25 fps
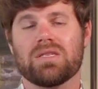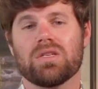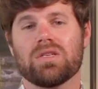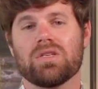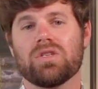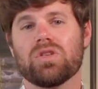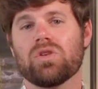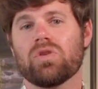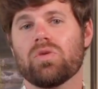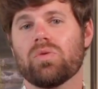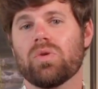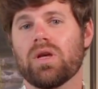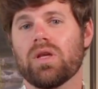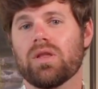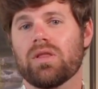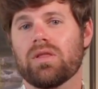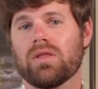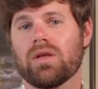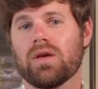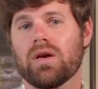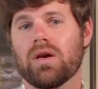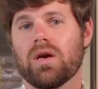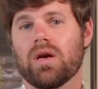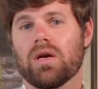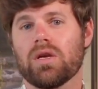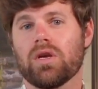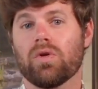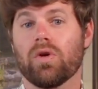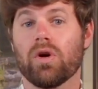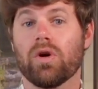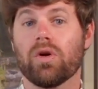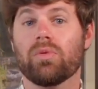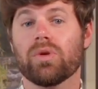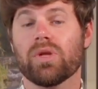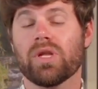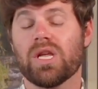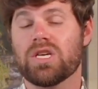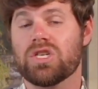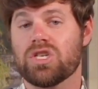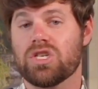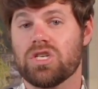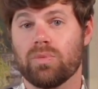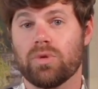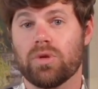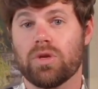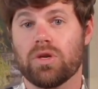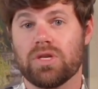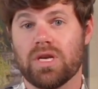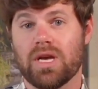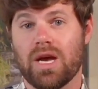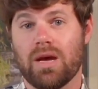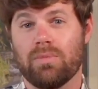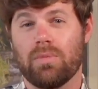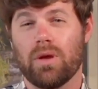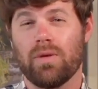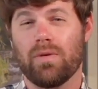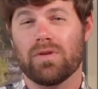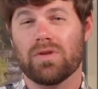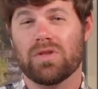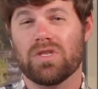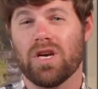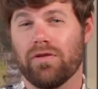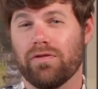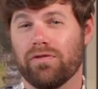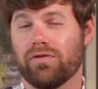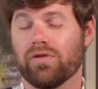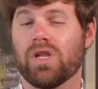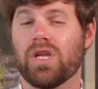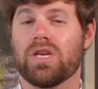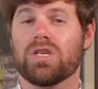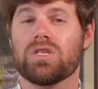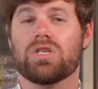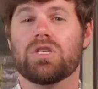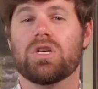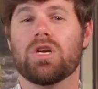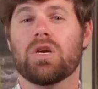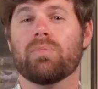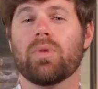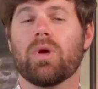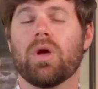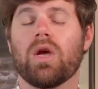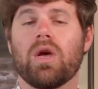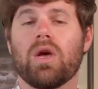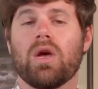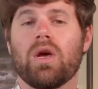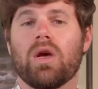to do with your own relationship with your dad, maybe a tough relationship